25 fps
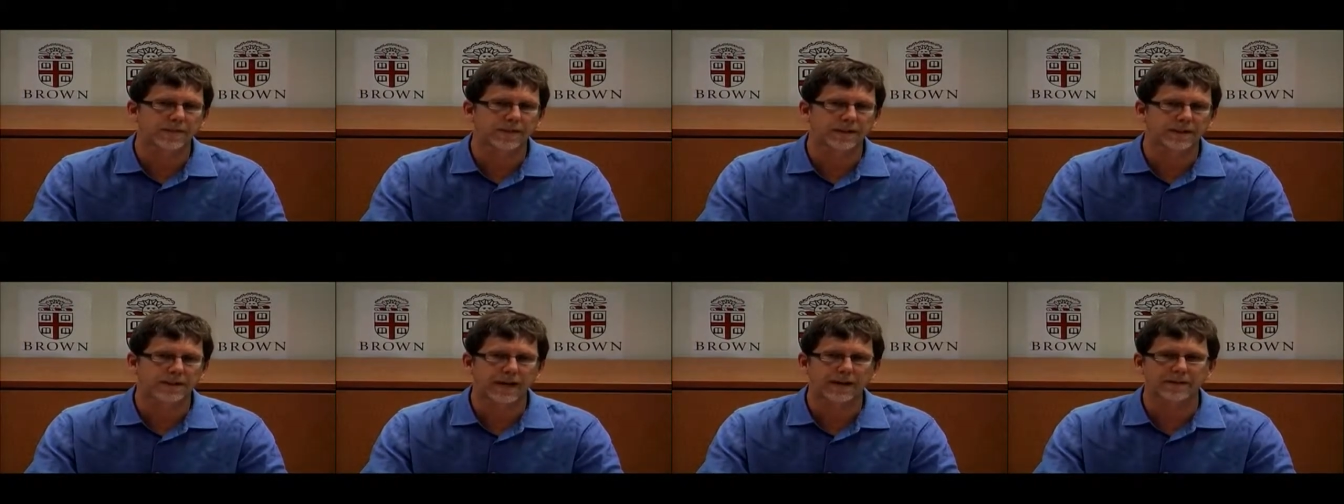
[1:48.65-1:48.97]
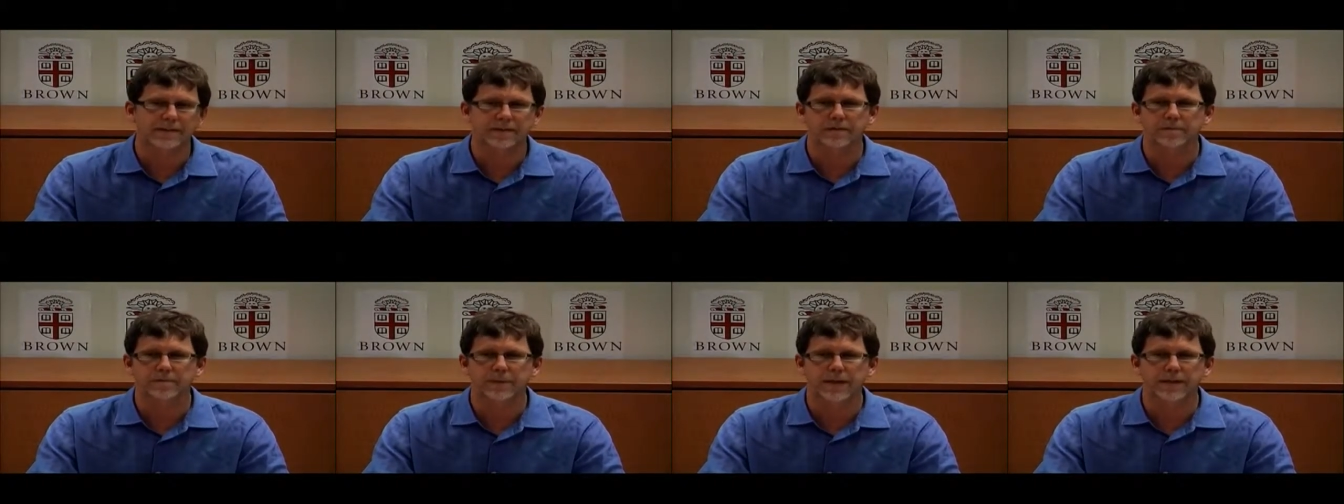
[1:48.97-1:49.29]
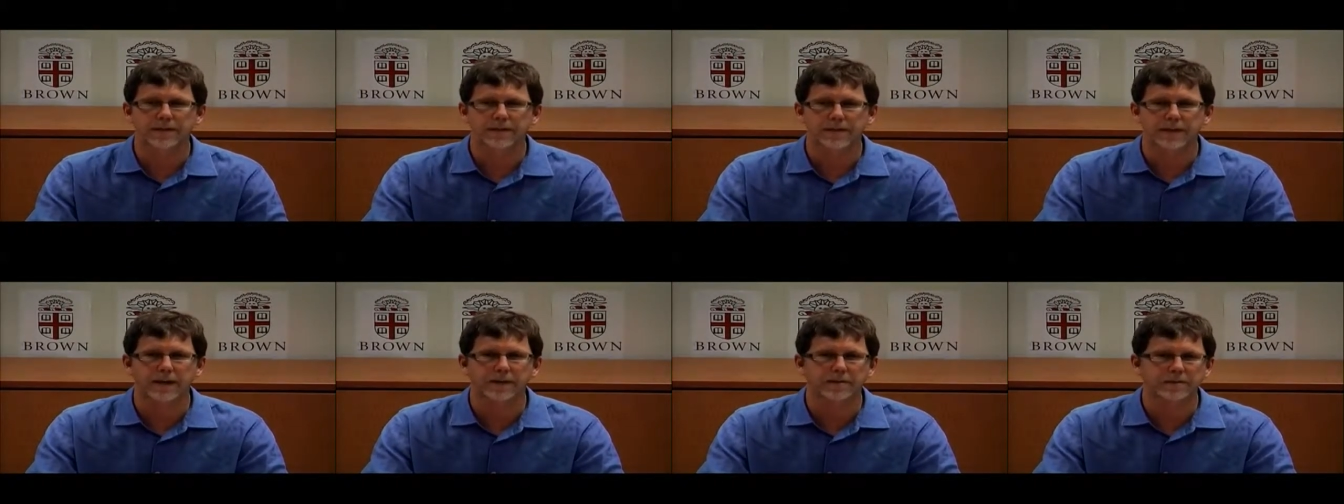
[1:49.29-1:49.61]
Then that's the
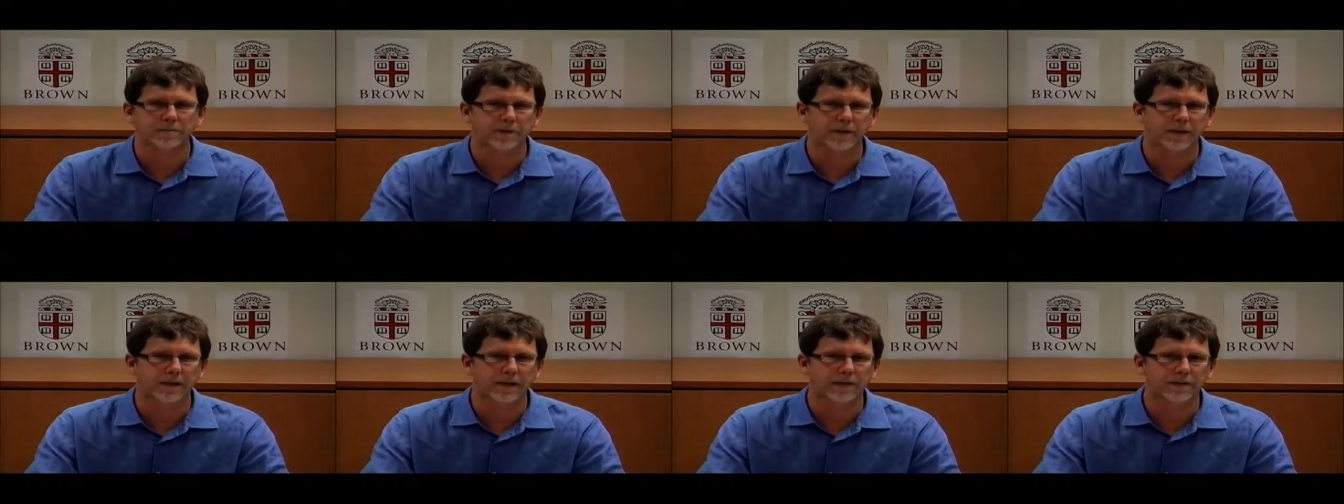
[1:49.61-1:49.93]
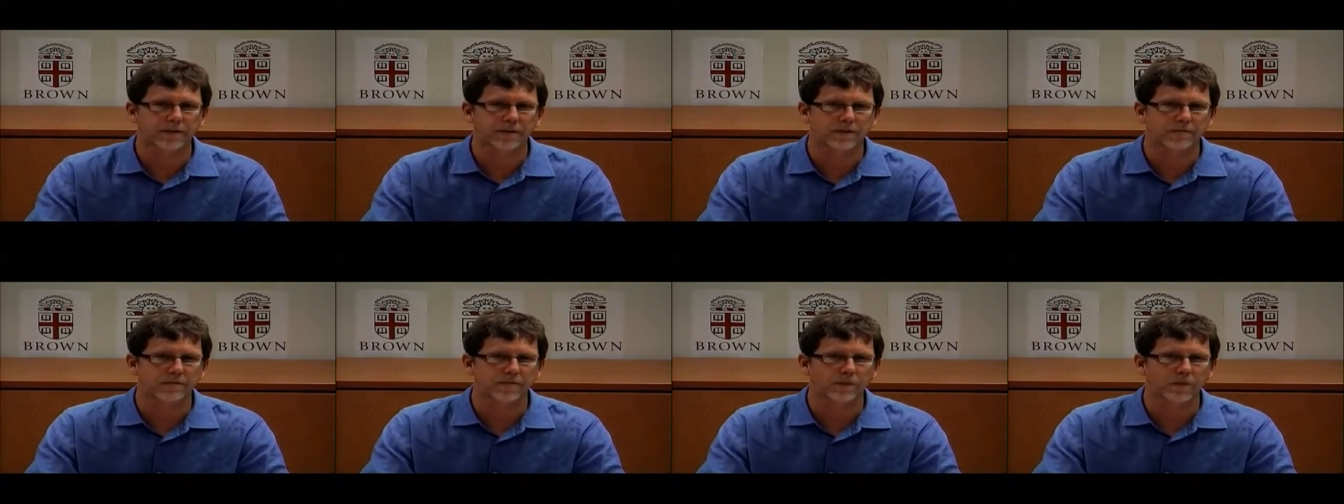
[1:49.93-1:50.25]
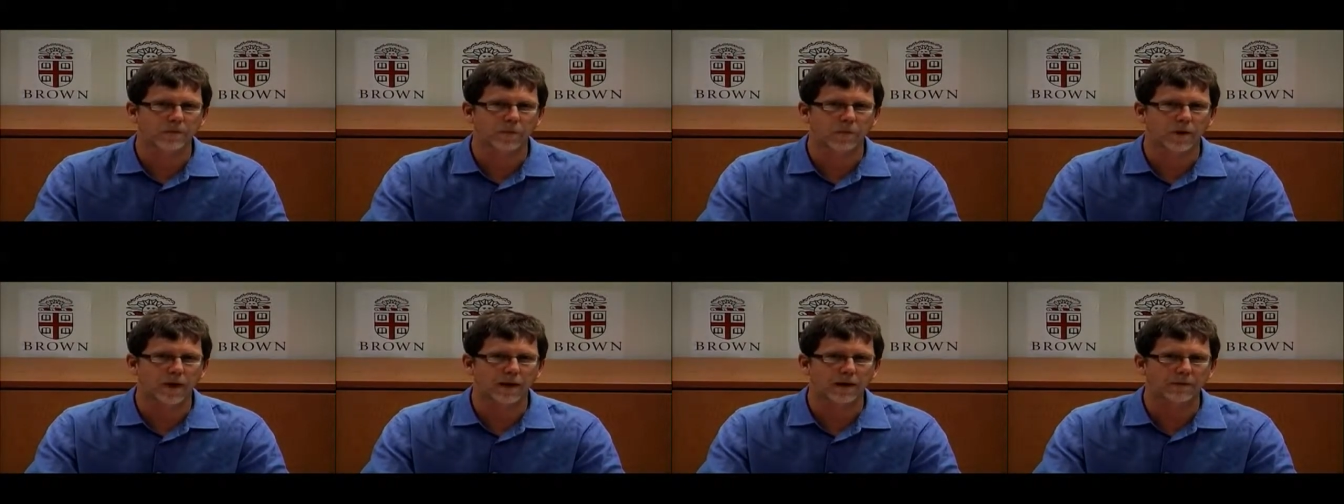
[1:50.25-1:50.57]
best explanation for
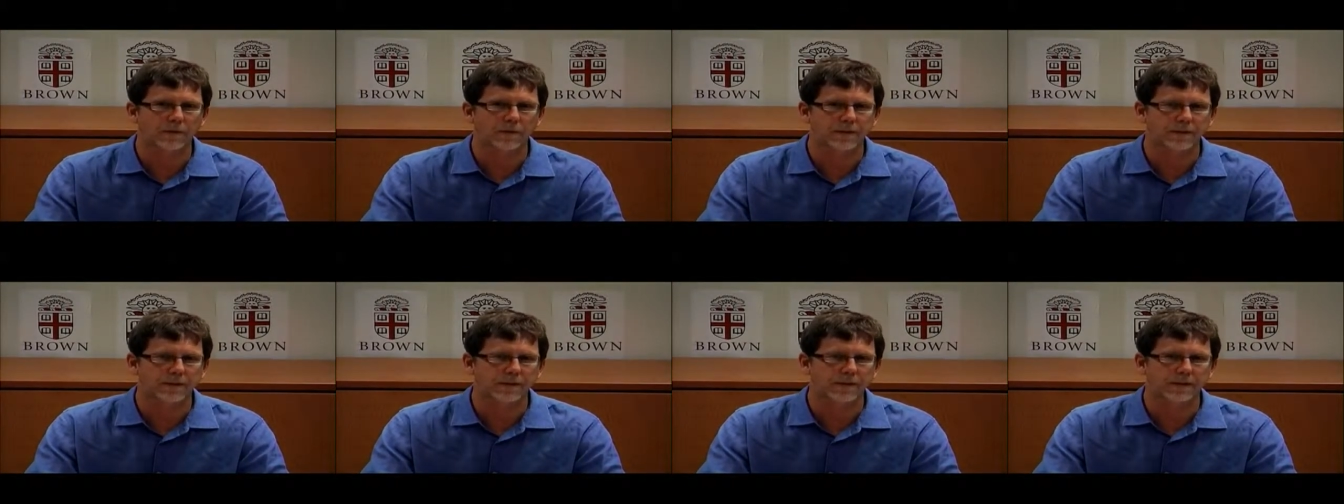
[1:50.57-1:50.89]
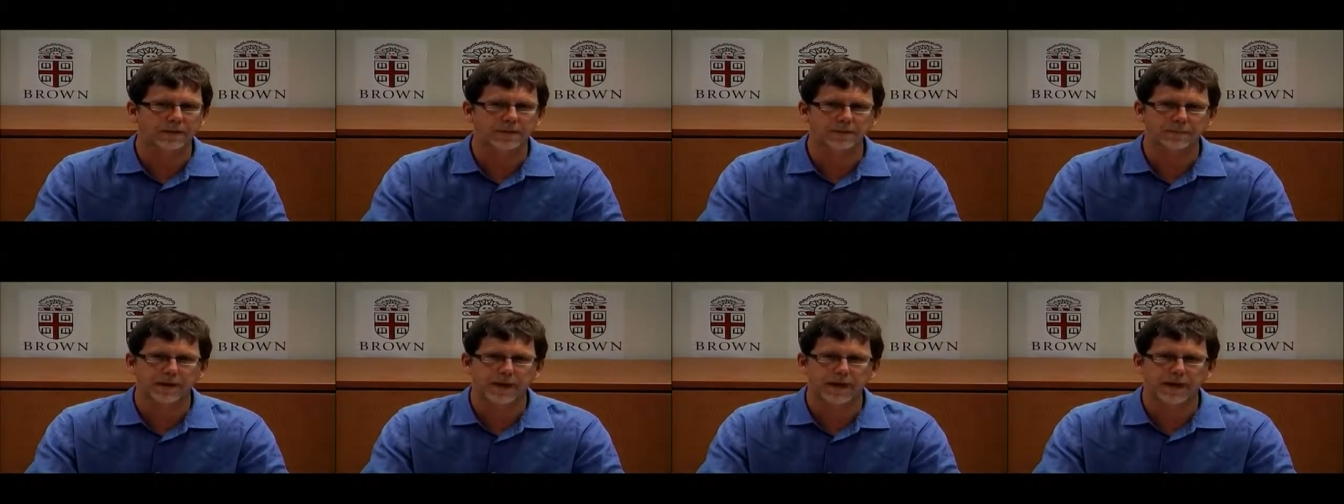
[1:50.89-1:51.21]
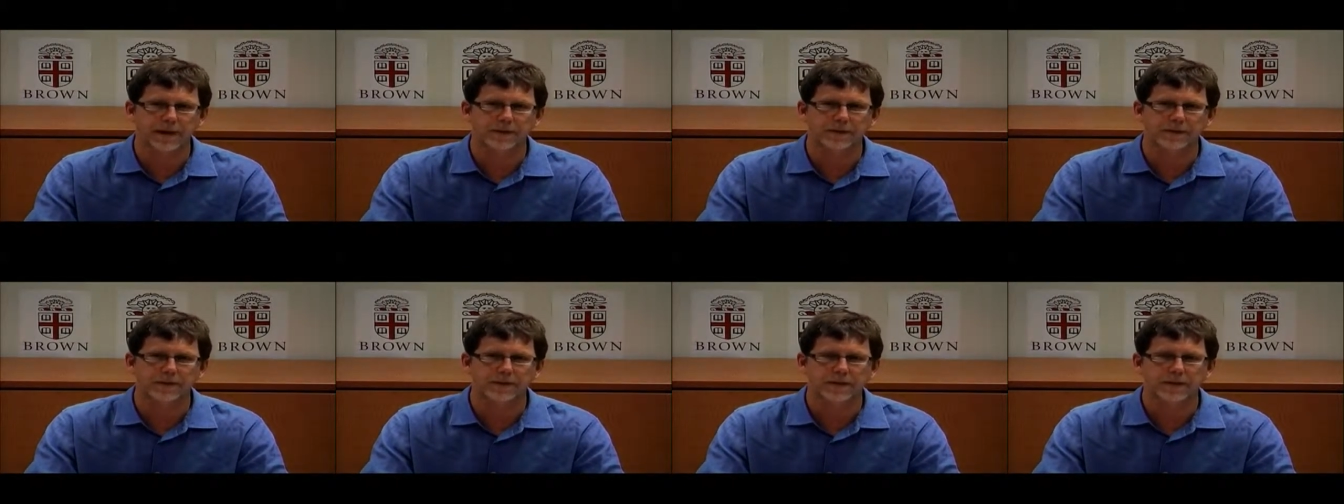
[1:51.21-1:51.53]
why we see these
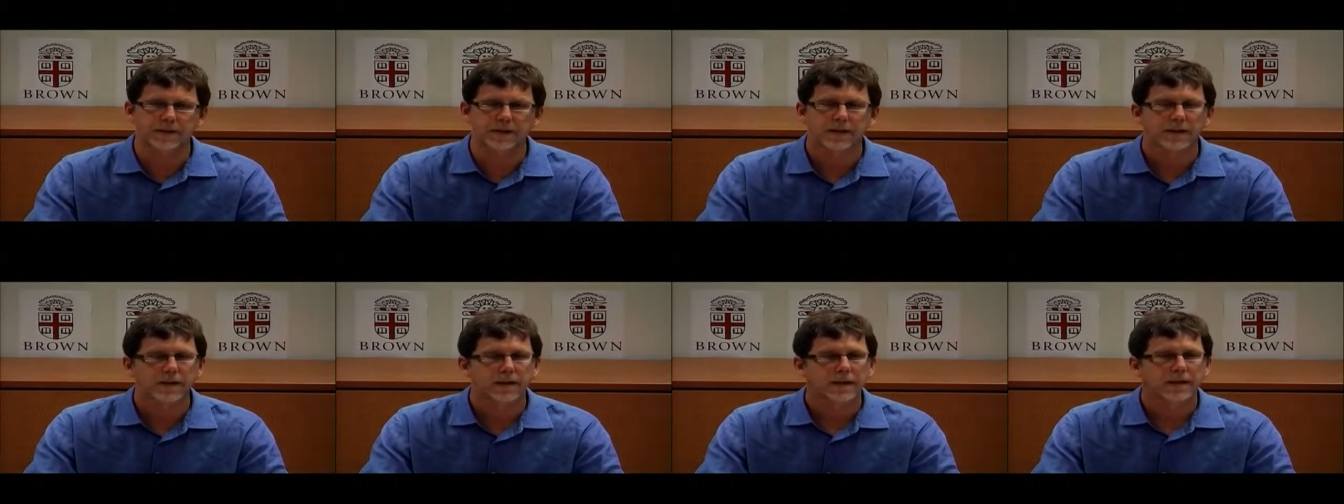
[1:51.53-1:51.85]
patterns